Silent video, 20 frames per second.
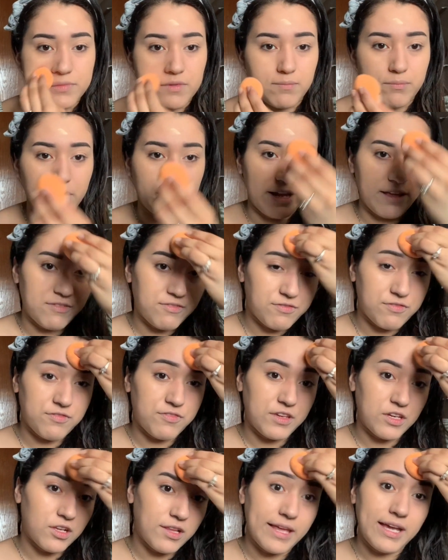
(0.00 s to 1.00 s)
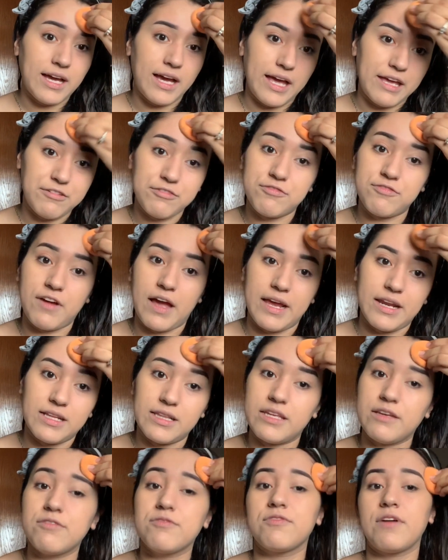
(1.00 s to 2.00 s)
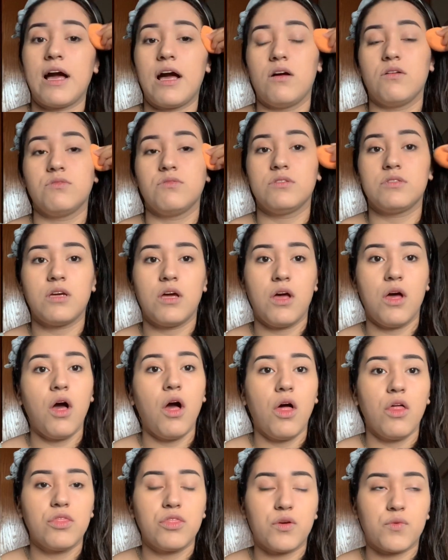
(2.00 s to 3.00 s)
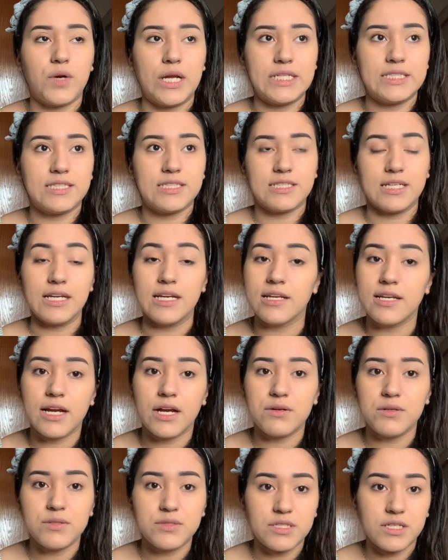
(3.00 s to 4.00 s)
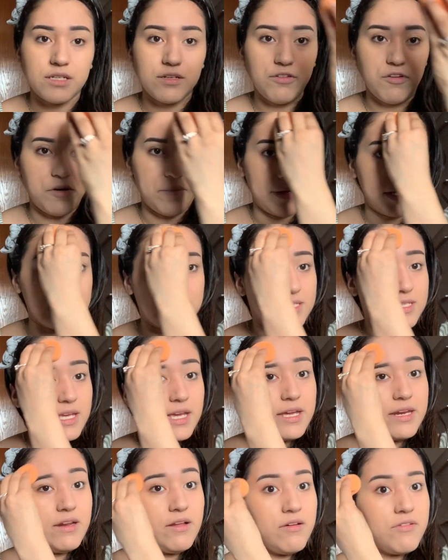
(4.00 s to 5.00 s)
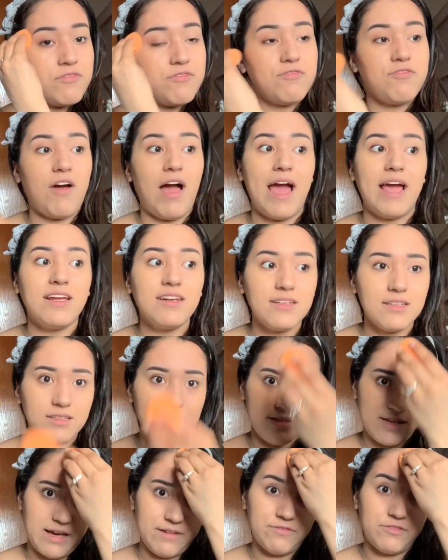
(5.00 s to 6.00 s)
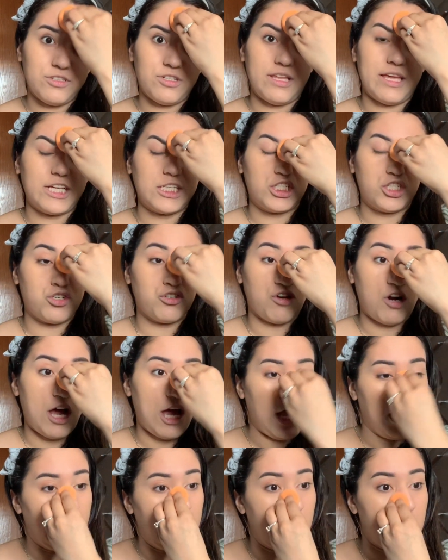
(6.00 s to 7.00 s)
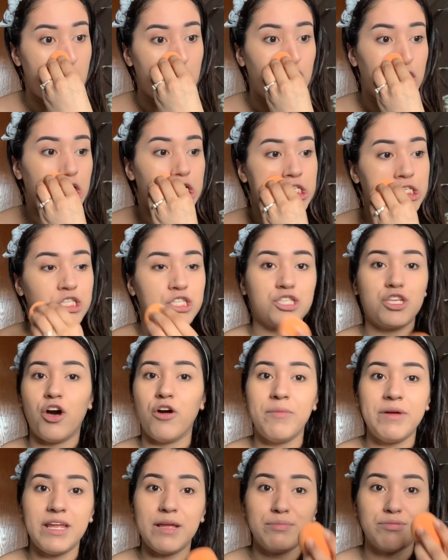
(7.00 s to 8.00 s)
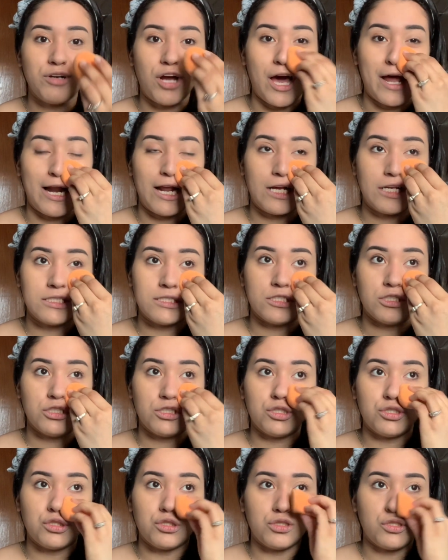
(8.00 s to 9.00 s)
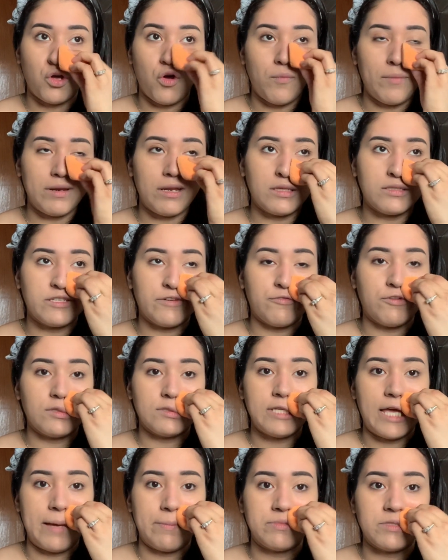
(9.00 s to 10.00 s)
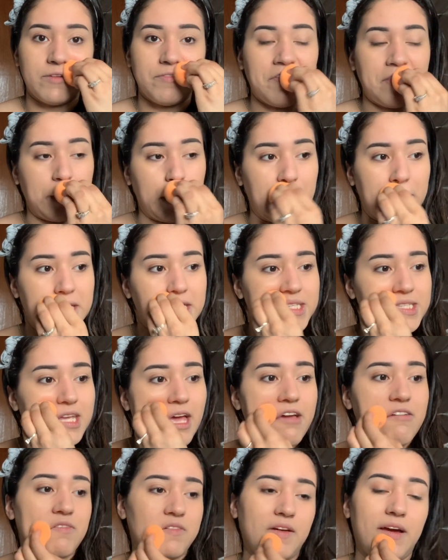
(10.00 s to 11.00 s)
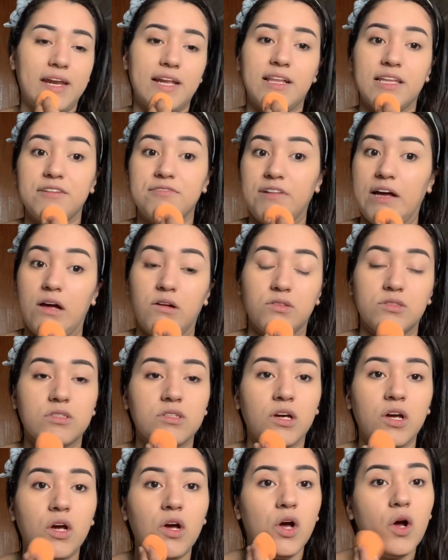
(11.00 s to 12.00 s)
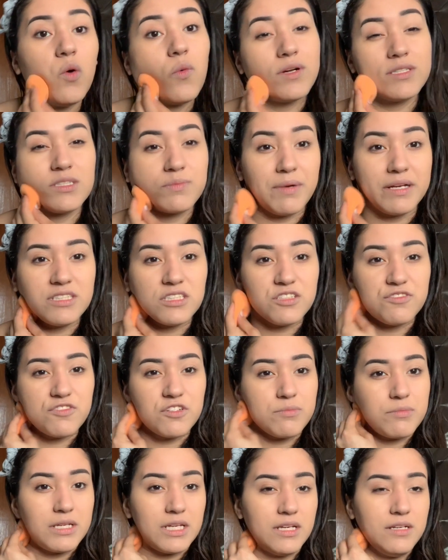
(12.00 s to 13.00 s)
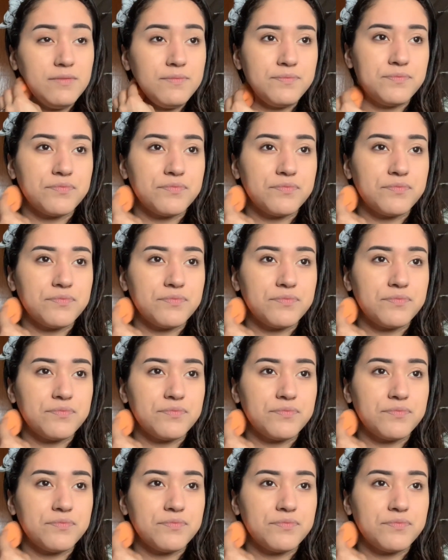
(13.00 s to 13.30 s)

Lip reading: but I feel like I finally found the right skincare routine for my skin. Finally, after like trying so many products and so many different types of things, I finally found what's best for me.